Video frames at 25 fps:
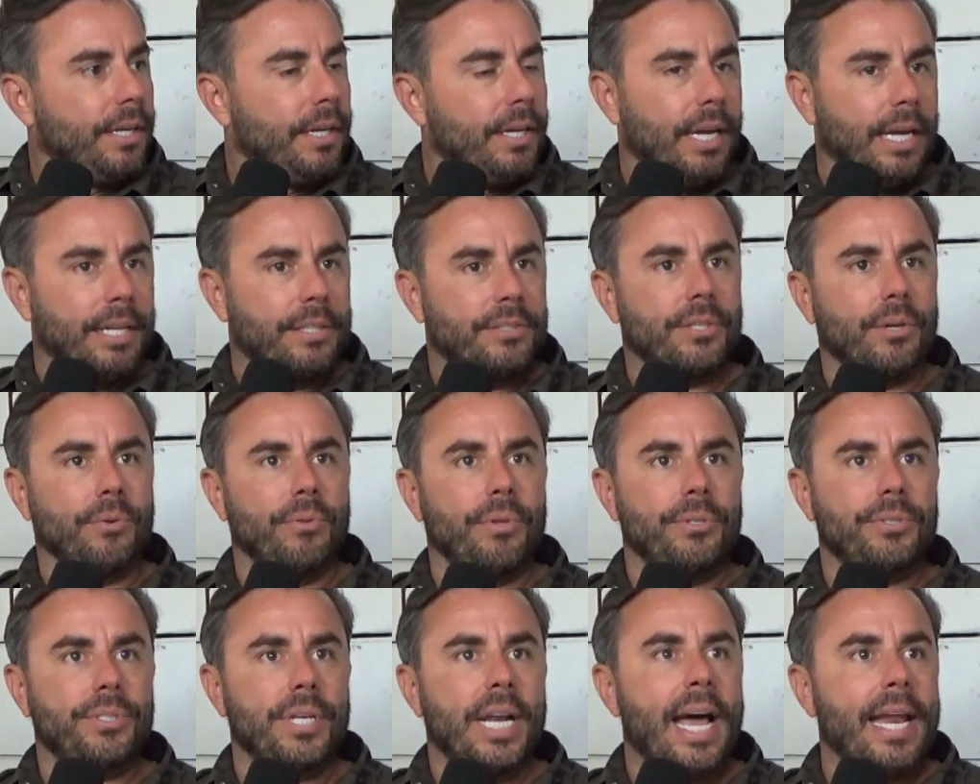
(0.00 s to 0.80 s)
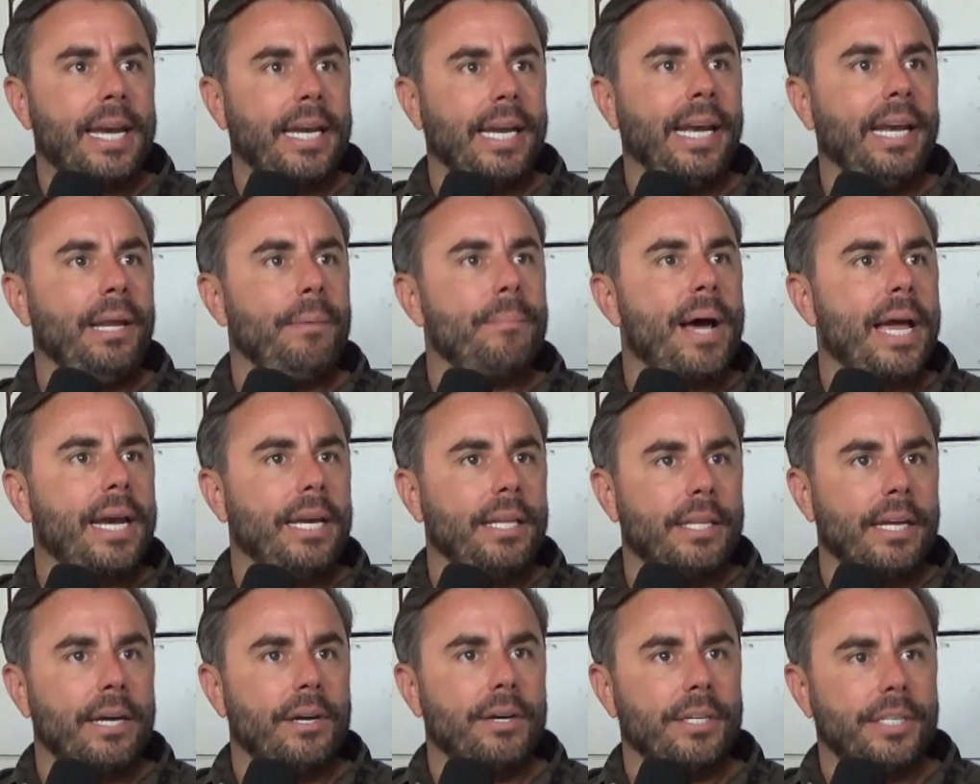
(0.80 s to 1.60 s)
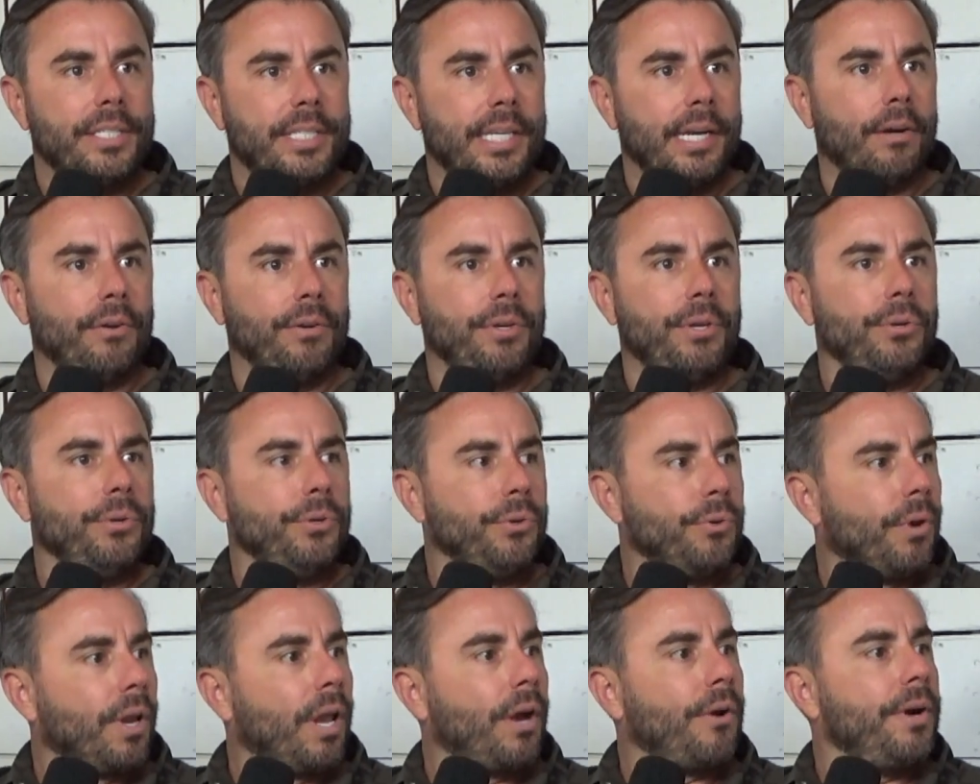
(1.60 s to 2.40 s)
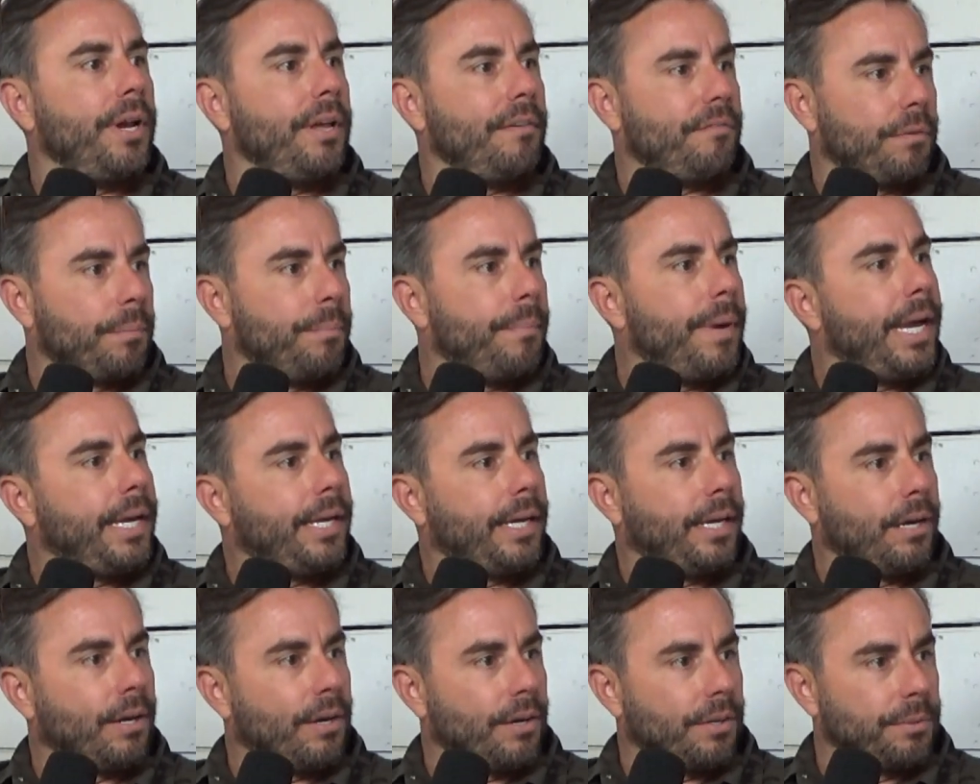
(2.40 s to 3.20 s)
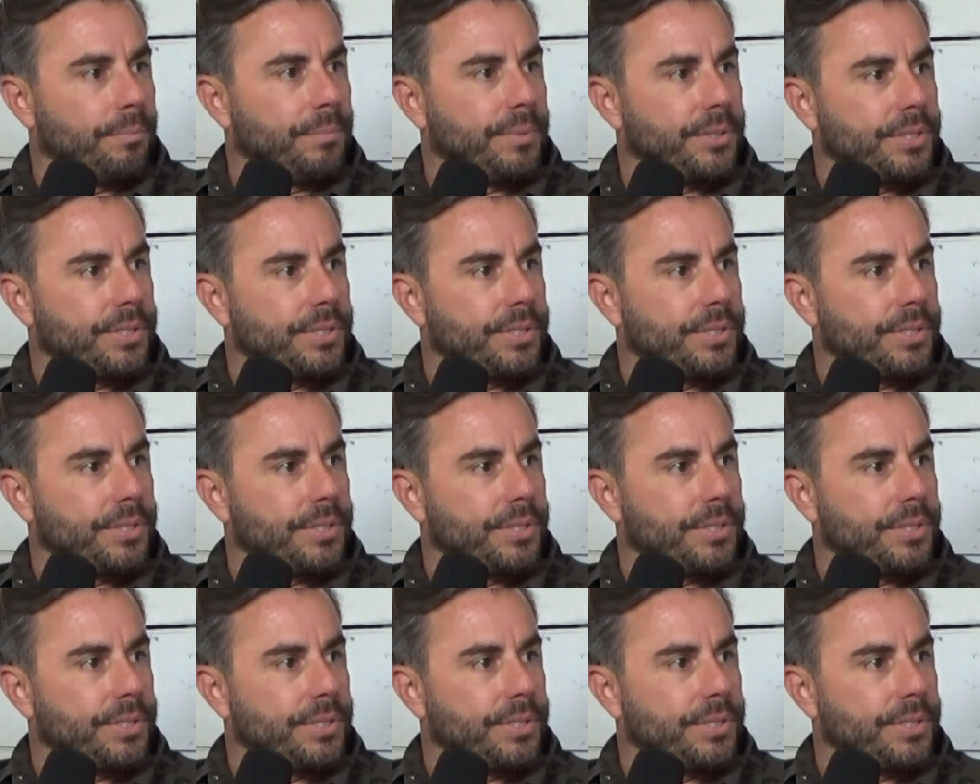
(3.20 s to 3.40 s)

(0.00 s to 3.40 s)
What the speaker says: And so there's not anybody there to tell you. You learn it from making all the mistakes.